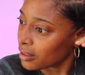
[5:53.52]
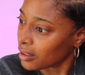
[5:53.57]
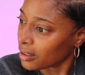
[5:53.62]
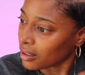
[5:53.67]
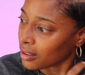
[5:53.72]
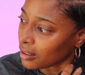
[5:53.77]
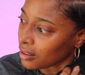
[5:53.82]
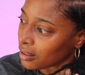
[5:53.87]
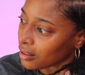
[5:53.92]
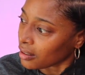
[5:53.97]

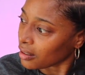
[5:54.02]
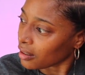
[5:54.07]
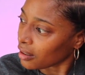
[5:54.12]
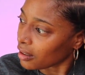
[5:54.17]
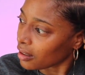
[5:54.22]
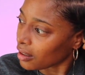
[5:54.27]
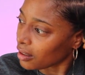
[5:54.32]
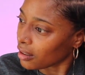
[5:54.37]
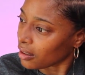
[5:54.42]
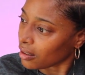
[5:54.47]

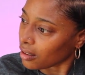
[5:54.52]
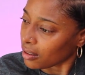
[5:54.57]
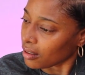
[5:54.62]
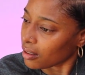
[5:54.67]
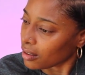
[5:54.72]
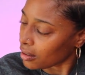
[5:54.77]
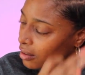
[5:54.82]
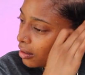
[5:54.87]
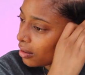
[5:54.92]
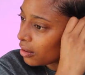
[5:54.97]

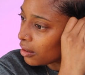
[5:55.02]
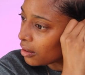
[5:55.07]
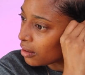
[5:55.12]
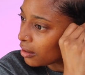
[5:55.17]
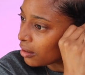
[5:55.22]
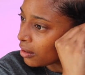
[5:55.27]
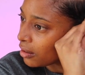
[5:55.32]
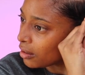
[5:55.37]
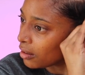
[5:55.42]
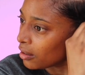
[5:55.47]

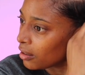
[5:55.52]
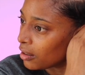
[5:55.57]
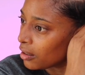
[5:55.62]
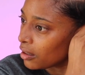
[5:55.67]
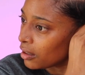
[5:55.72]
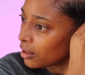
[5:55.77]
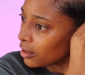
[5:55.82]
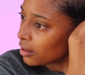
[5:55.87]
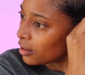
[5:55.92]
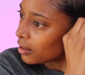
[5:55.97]

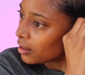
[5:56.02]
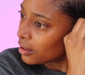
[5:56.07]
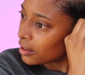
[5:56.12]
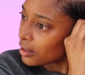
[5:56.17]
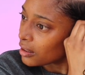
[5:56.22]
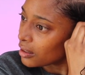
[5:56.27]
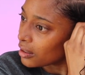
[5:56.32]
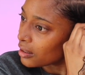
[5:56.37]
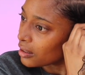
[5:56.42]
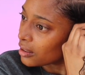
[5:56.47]

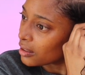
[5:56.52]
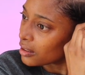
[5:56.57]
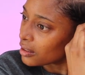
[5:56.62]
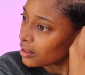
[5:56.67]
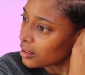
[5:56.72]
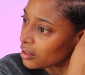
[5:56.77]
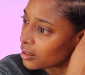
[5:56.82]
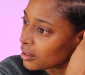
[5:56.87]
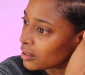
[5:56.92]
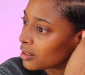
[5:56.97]

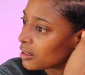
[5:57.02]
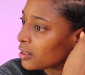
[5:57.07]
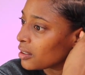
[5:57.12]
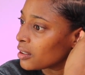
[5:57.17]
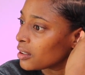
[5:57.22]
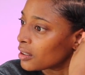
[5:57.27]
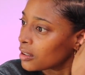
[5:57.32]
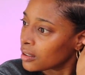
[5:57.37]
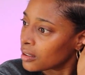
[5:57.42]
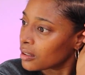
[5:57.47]

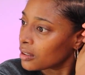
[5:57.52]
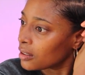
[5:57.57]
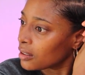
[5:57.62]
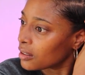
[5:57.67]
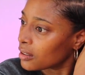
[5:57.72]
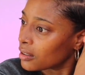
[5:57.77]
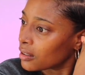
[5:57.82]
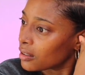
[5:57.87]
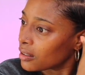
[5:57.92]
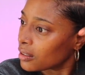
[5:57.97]

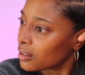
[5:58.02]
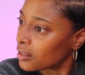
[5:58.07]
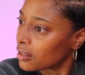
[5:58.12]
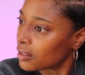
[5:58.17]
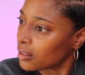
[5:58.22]
[no speech]